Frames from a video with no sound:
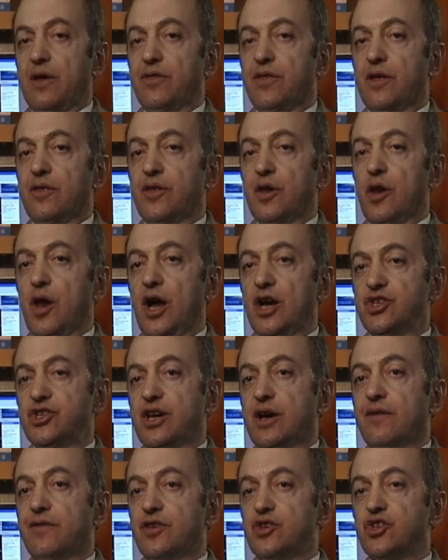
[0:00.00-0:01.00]
The
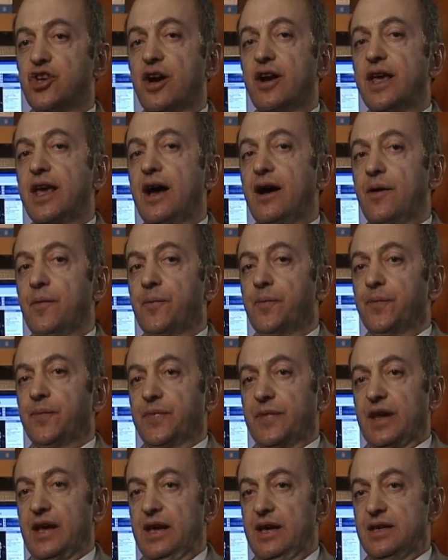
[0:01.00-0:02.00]
logic of the Sharia
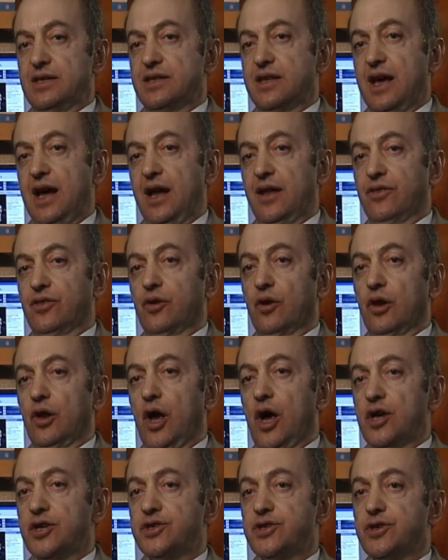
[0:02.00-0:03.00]
is that the
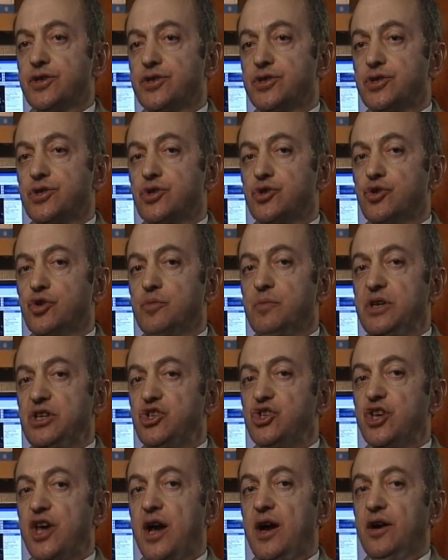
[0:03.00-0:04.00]
losses should be
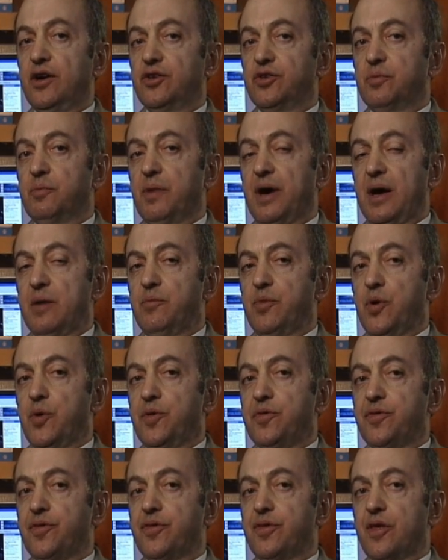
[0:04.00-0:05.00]
shared by
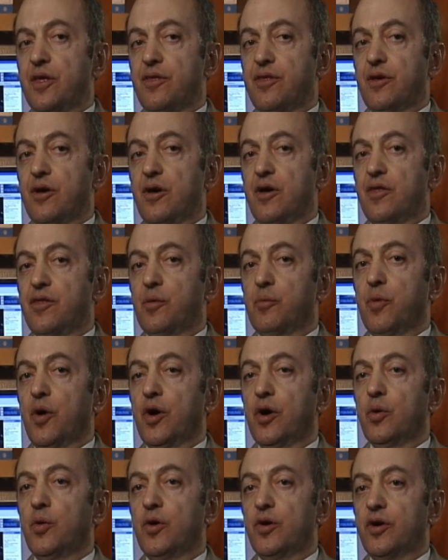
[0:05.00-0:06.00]
both the
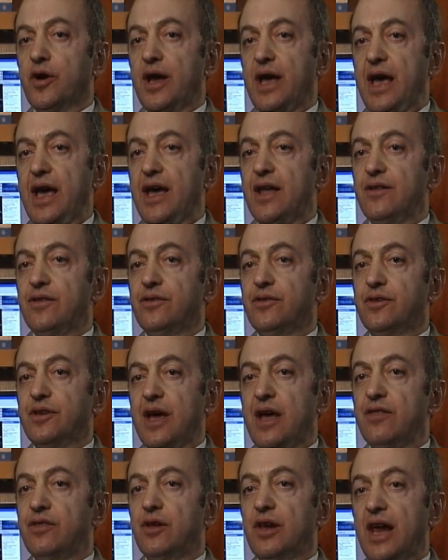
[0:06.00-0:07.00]
borrower and
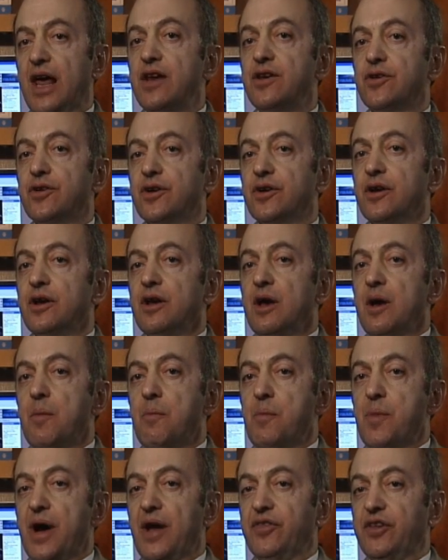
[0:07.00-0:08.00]
the lender.
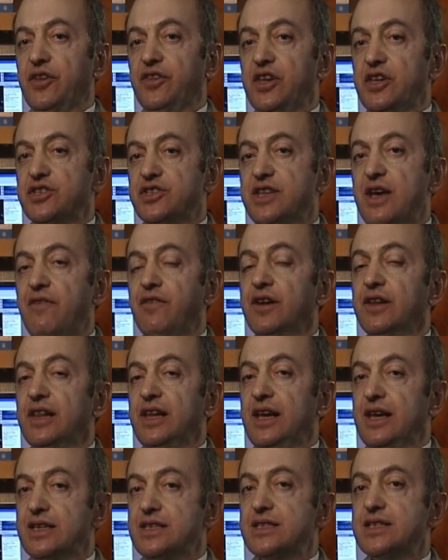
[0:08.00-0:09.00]
But it is
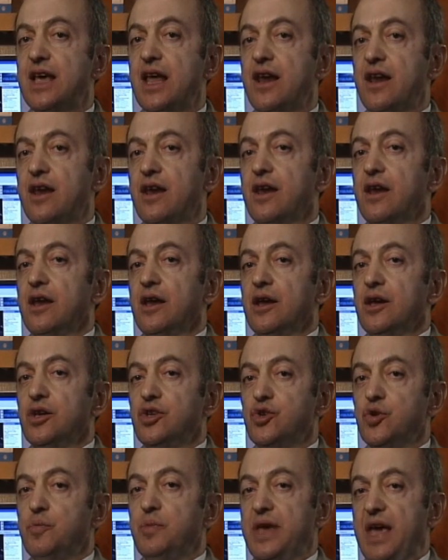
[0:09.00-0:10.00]
definitely a sin
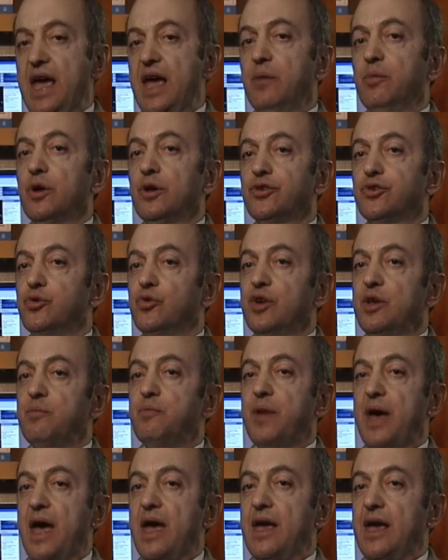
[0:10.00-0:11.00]
to be able to
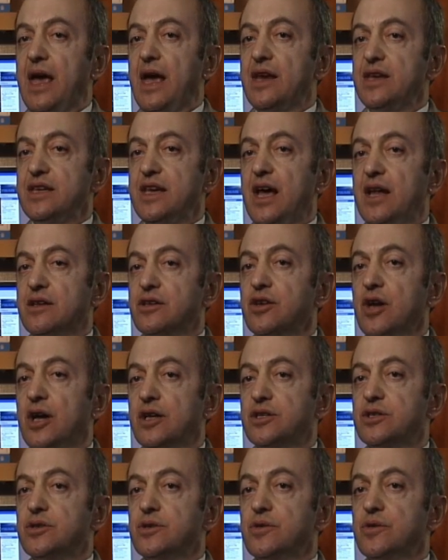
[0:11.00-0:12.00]
repay and yet
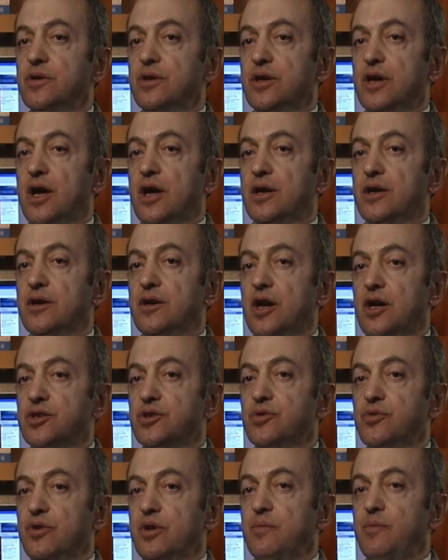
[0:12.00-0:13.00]
not
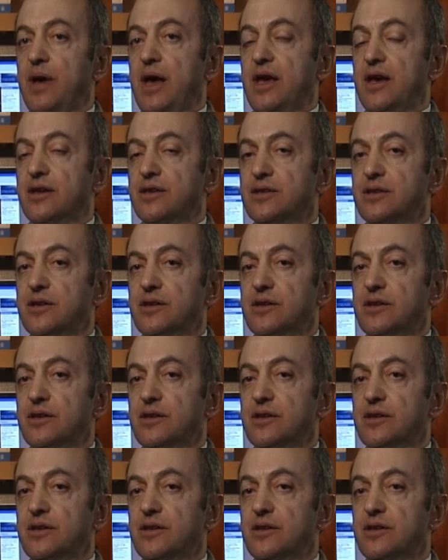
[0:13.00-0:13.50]
to repay it.